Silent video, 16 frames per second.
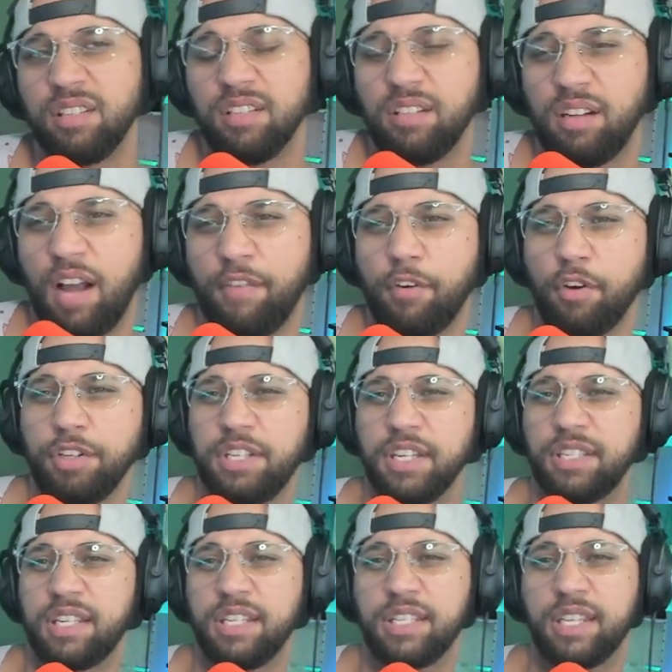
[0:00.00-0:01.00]
I've only seen
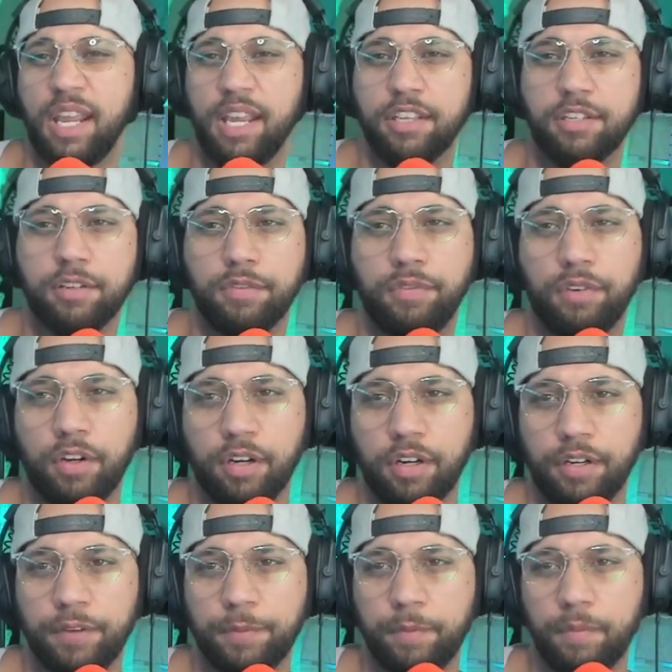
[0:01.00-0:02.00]
season 8 so
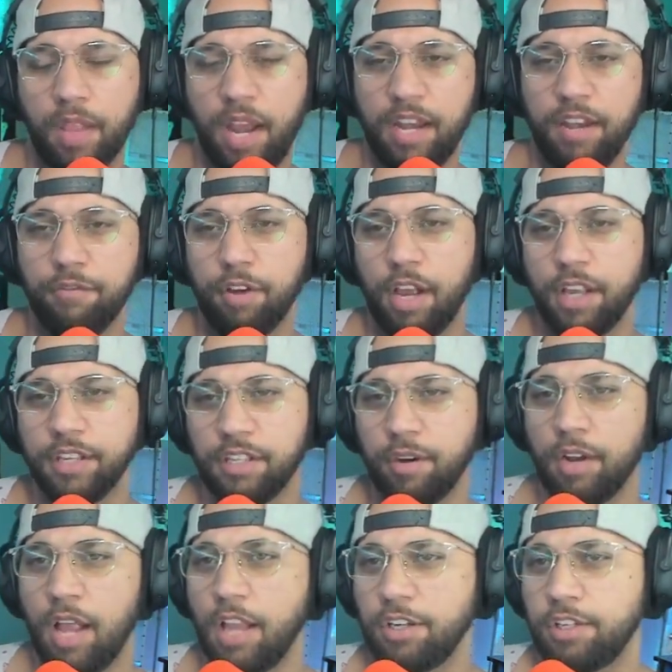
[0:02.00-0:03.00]
far. I didn't realize
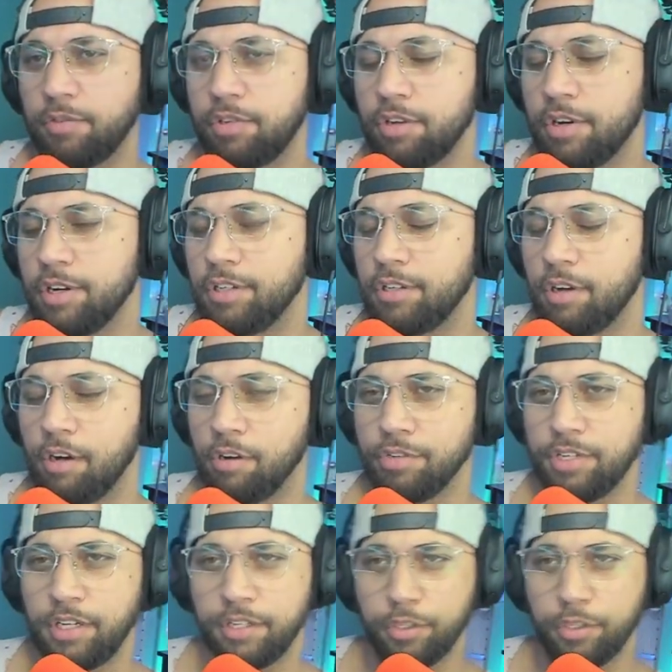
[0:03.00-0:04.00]
there. I should have started on
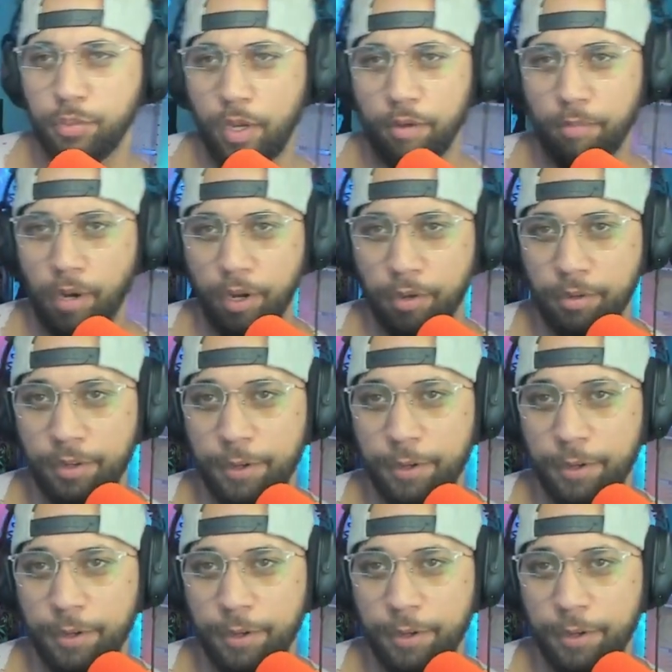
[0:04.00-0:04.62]
season 12, bro.